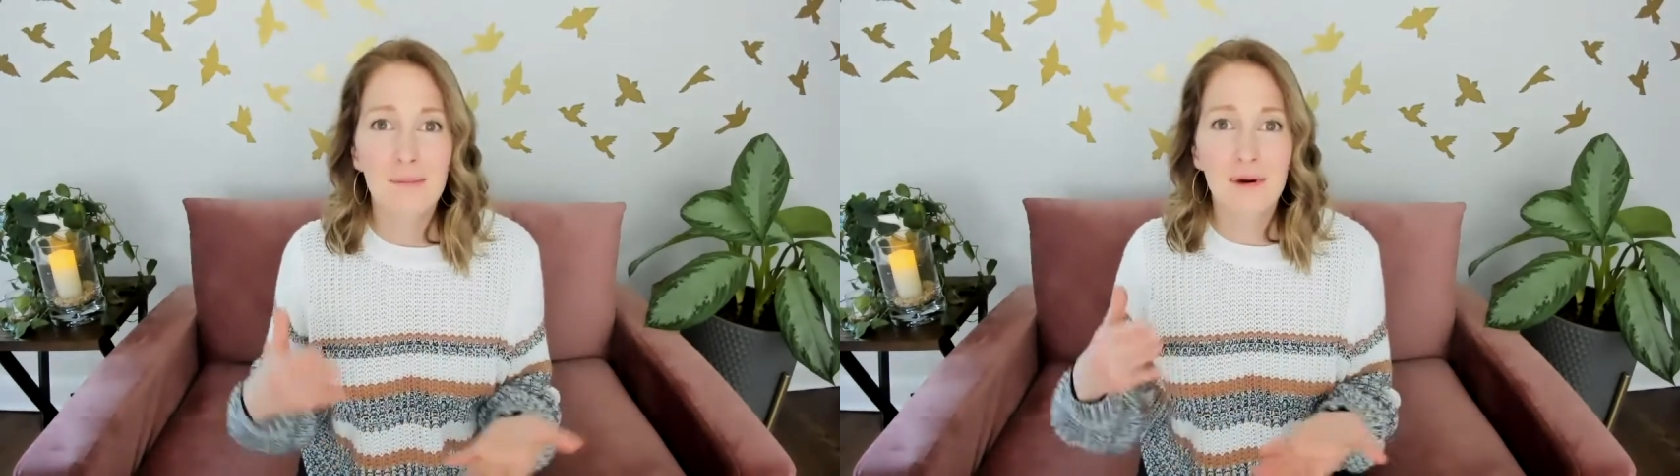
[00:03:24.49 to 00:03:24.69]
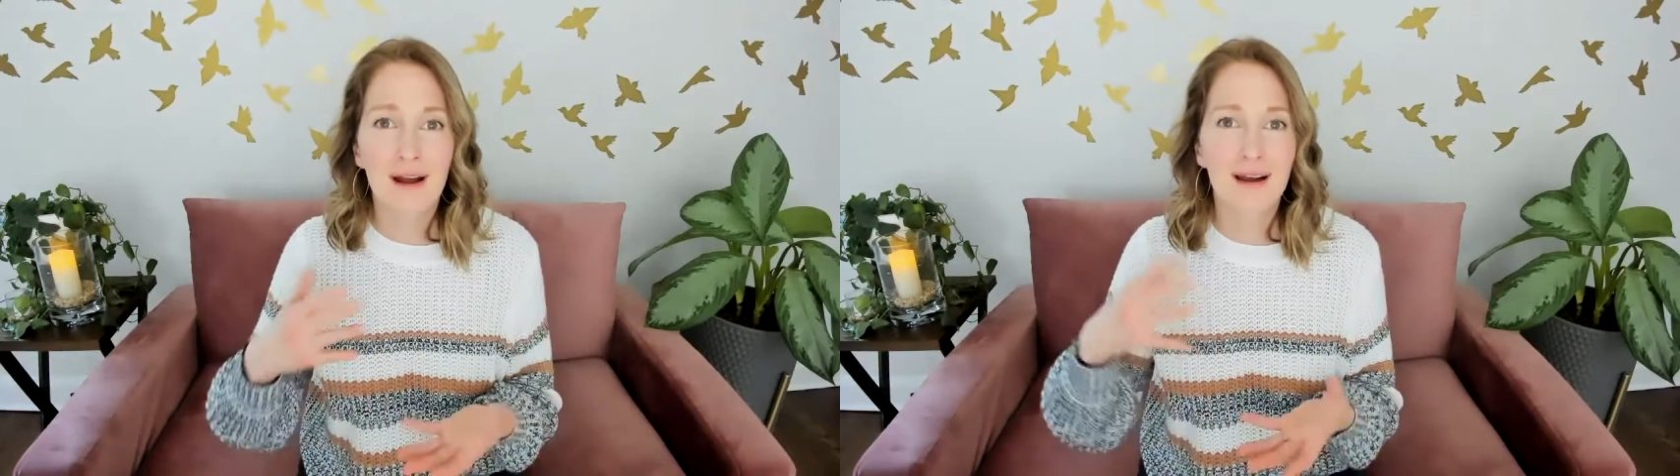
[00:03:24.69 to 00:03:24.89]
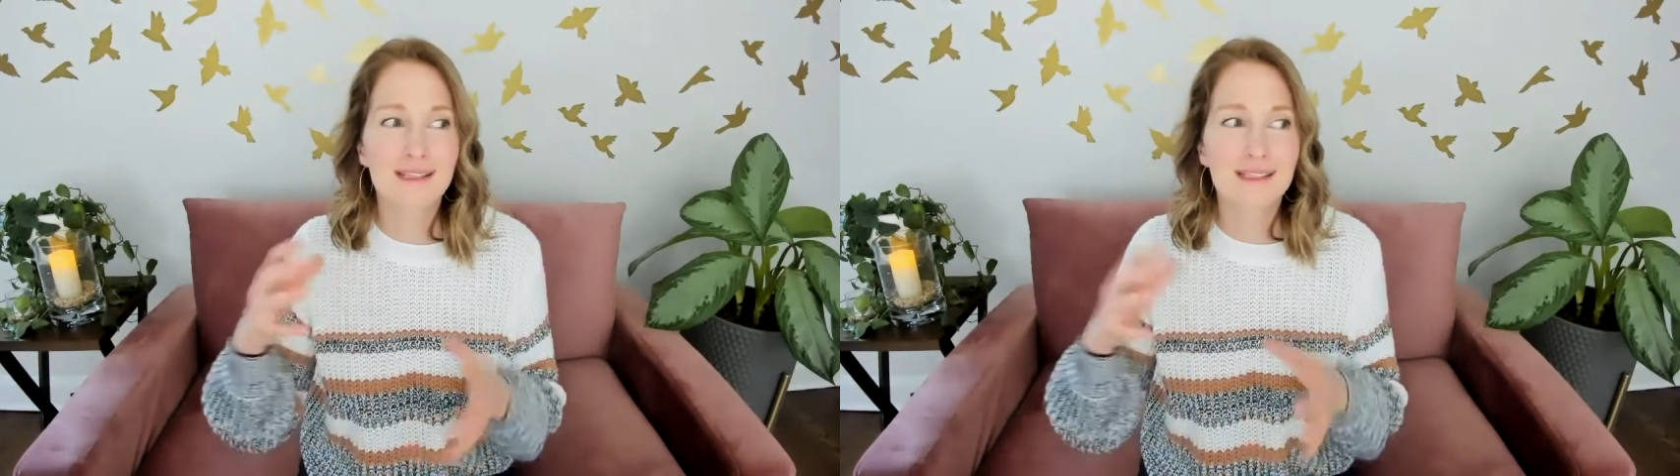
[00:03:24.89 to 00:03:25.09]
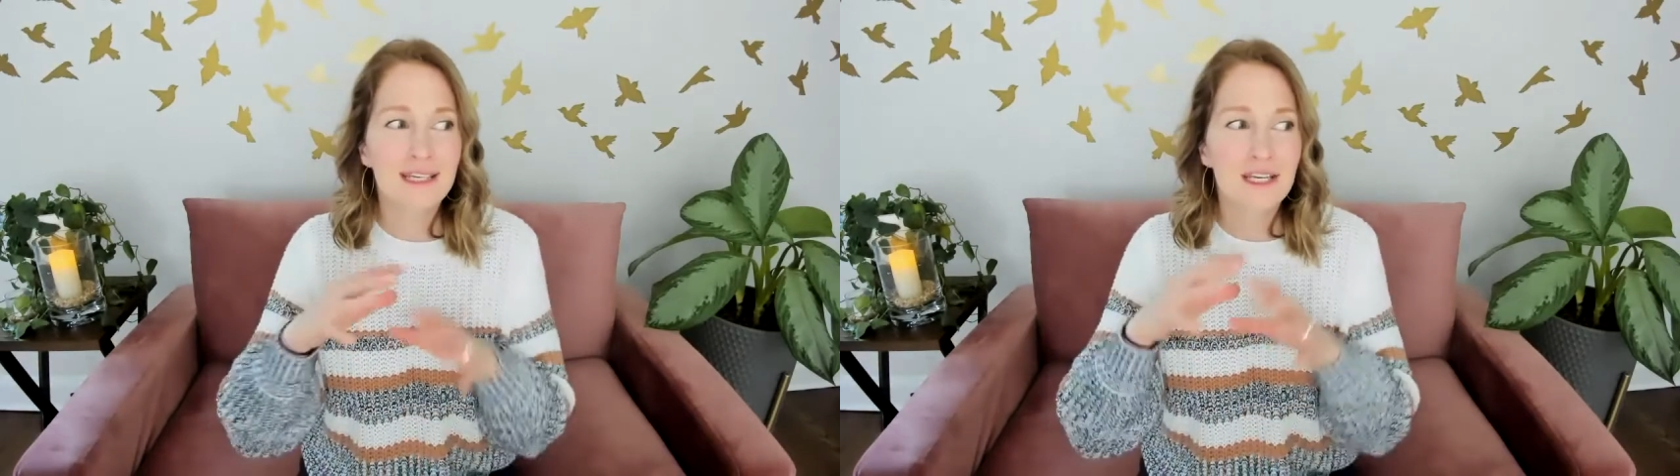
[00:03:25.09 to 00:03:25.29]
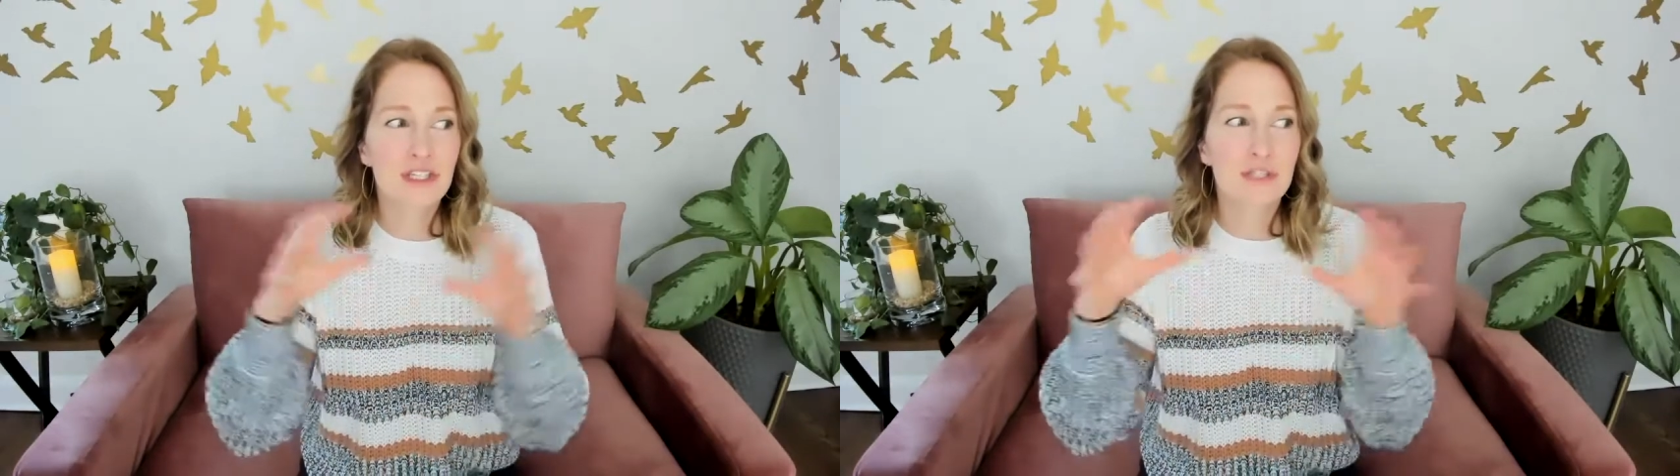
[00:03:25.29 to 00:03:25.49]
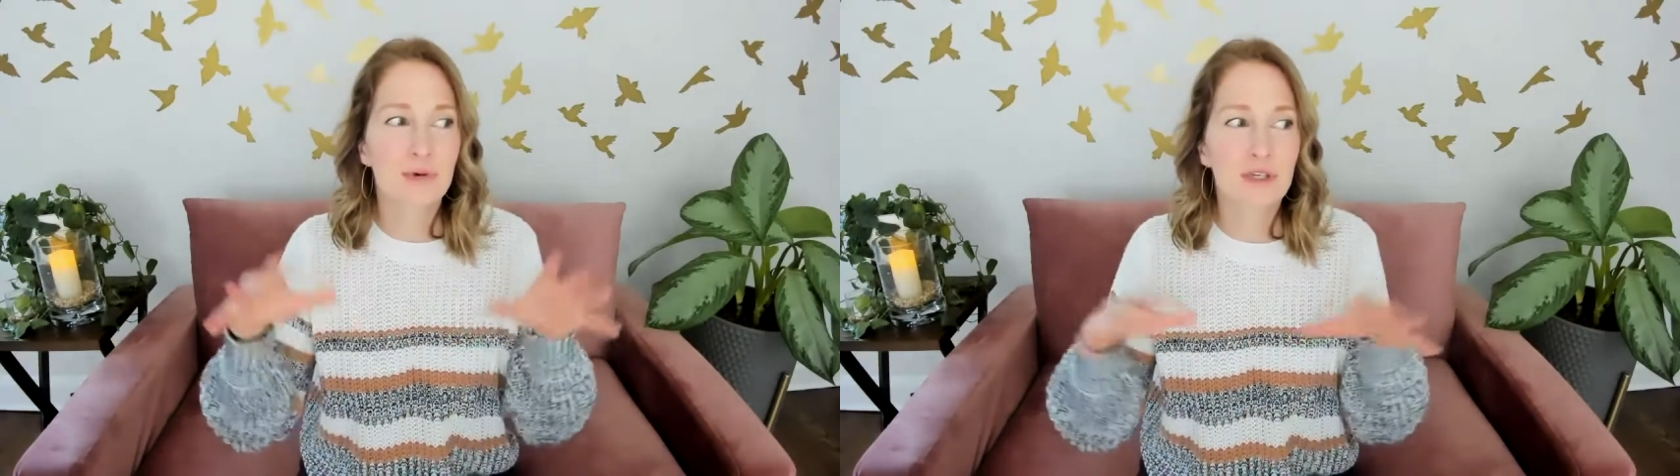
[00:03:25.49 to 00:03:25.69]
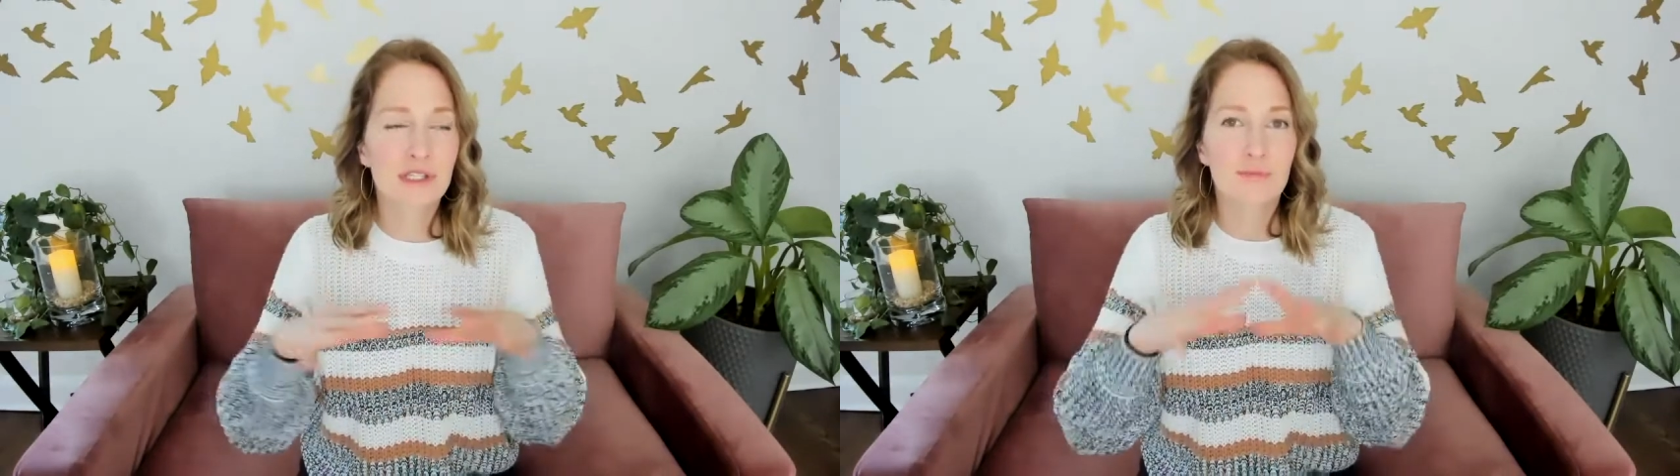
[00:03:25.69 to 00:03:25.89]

But honestly, it just puts